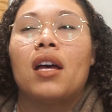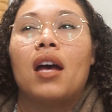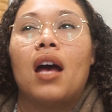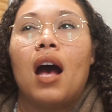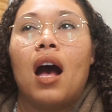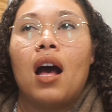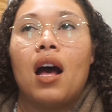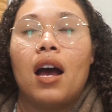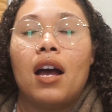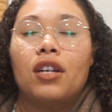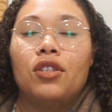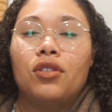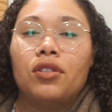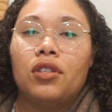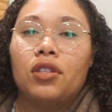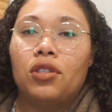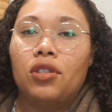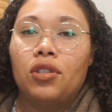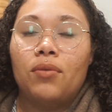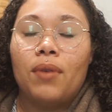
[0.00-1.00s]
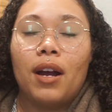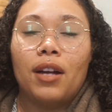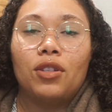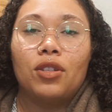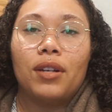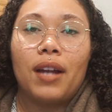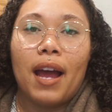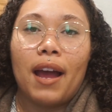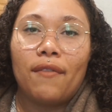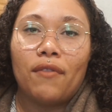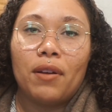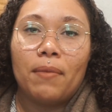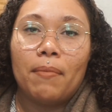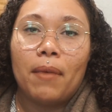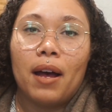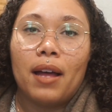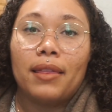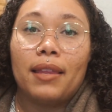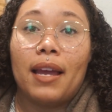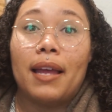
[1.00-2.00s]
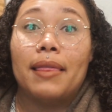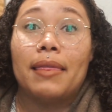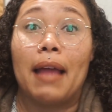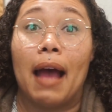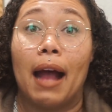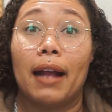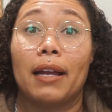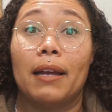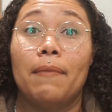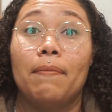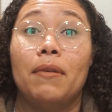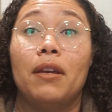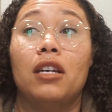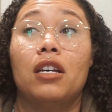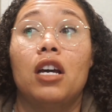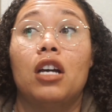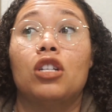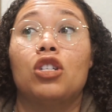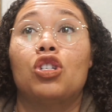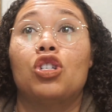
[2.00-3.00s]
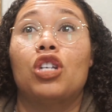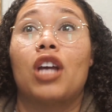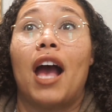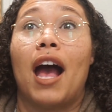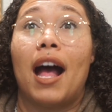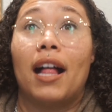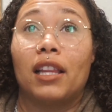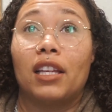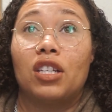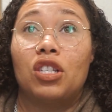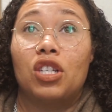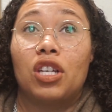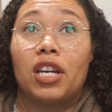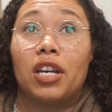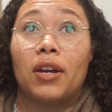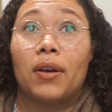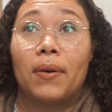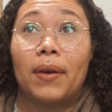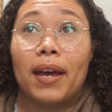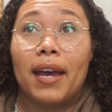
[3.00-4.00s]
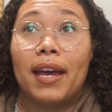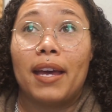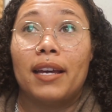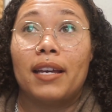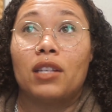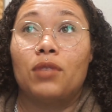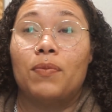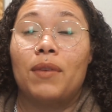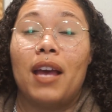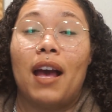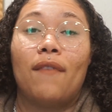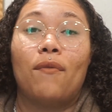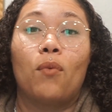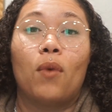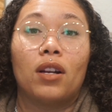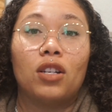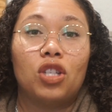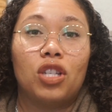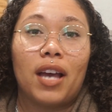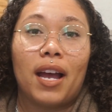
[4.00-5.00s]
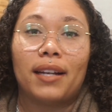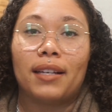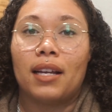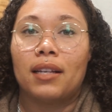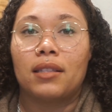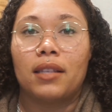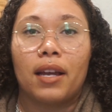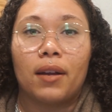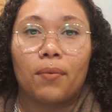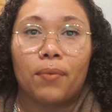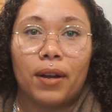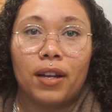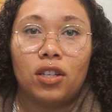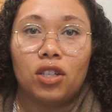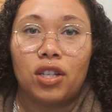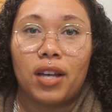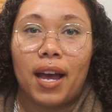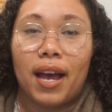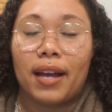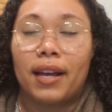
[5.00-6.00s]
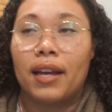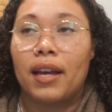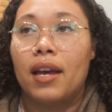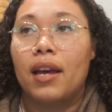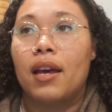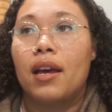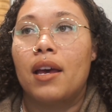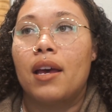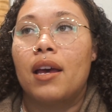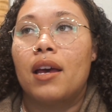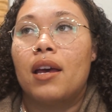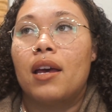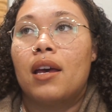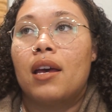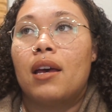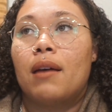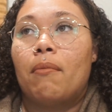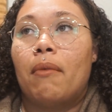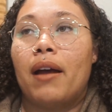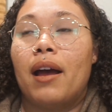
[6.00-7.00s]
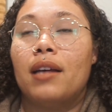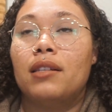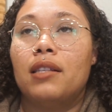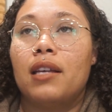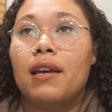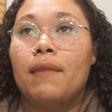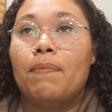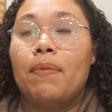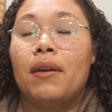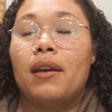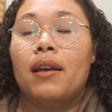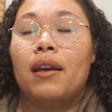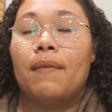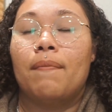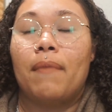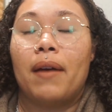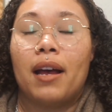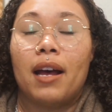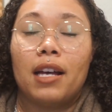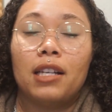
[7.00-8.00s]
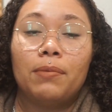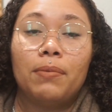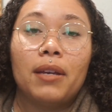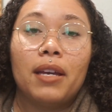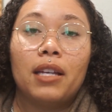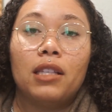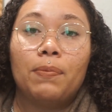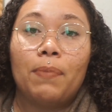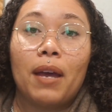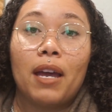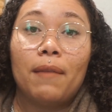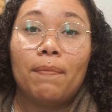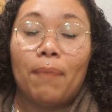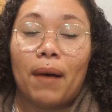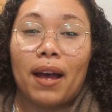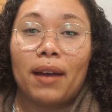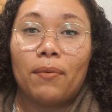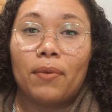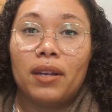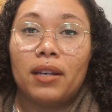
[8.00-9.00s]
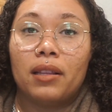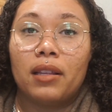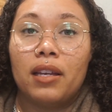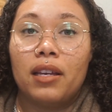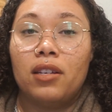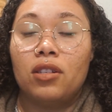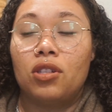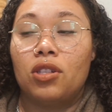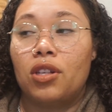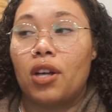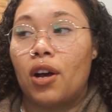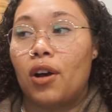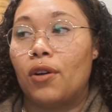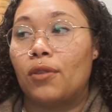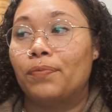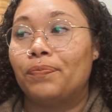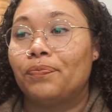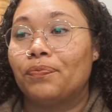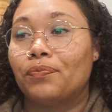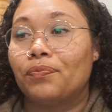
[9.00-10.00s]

100 to 200 every month, and that could be challenging, okay? Because we have one check that's like rent check. My husband gets paid bi-weekly, so